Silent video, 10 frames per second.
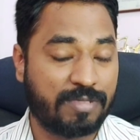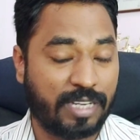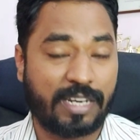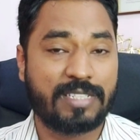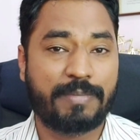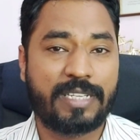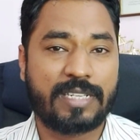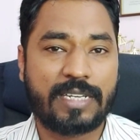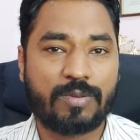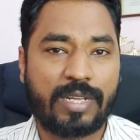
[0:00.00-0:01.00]
checklist
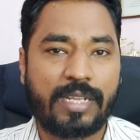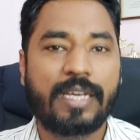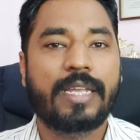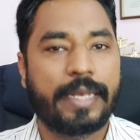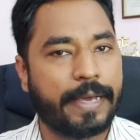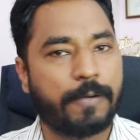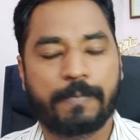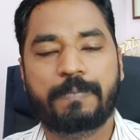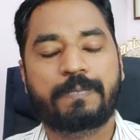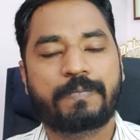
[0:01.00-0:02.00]
based as well?
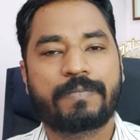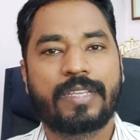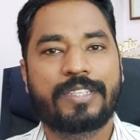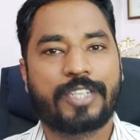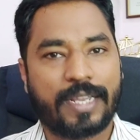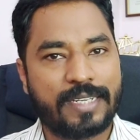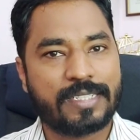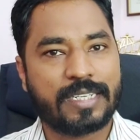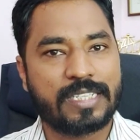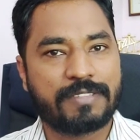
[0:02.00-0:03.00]
No,
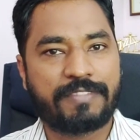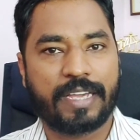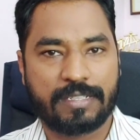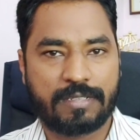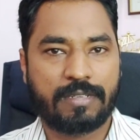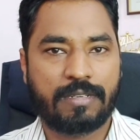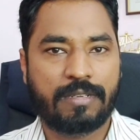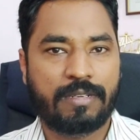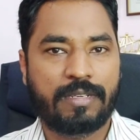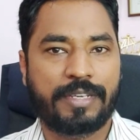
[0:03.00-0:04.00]
checklist is fixed.
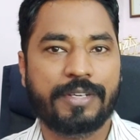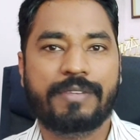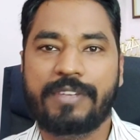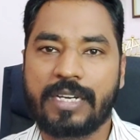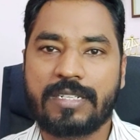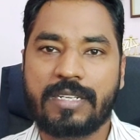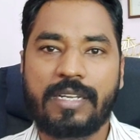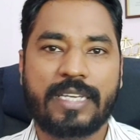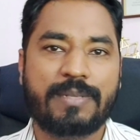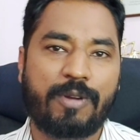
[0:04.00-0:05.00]
Here we are
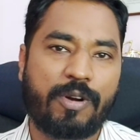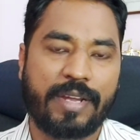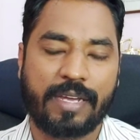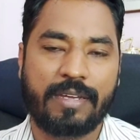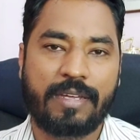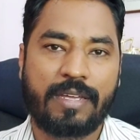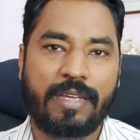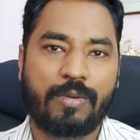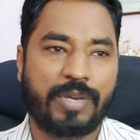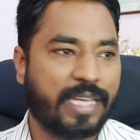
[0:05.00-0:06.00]
still exploring.
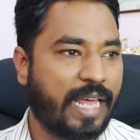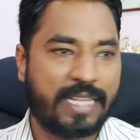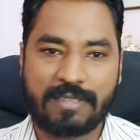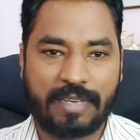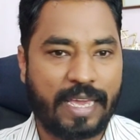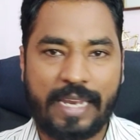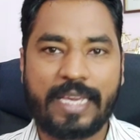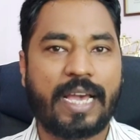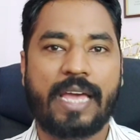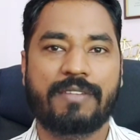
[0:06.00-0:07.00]
We can ask any
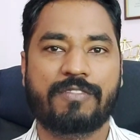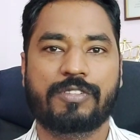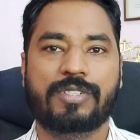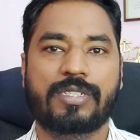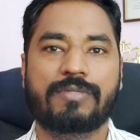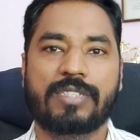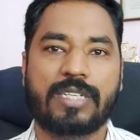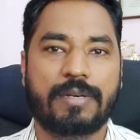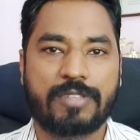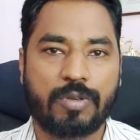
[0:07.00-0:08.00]
kind of questions which
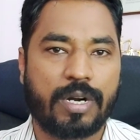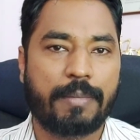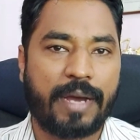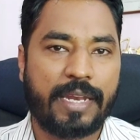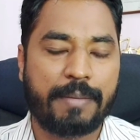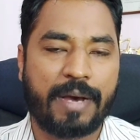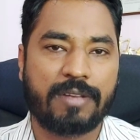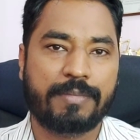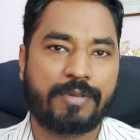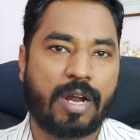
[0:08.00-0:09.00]
comes to our mind
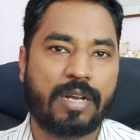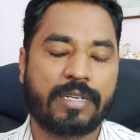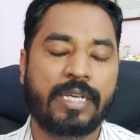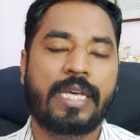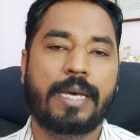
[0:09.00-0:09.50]
about the product,